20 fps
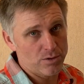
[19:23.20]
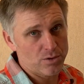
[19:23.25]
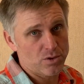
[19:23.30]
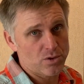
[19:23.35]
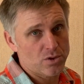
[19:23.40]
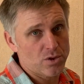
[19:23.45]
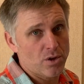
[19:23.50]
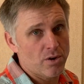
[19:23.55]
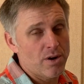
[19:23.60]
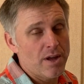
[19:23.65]

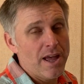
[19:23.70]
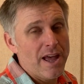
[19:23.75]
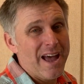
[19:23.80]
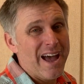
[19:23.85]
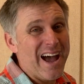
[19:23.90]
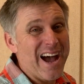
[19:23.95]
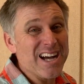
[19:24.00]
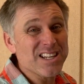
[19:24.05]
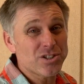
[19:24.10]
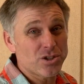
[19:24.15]
so
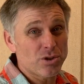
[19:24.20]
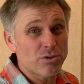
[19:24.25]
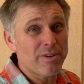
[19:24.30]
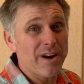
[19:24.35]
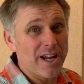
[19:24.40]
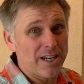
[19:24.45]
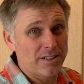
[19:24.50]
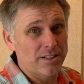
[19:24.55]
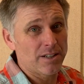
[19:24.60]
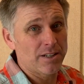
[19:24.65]
as
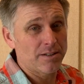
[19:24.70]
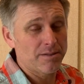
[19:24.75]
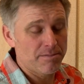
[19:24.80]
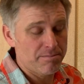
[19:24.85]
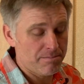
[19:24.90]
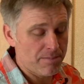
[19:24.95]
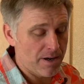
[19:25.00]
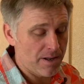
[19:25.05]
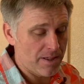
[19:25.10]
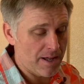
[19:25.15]
directed,
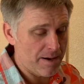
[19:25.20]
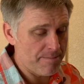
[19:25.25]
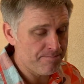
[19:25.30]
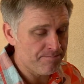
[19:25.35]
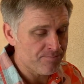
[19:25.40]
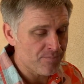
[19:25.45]
¿verdad?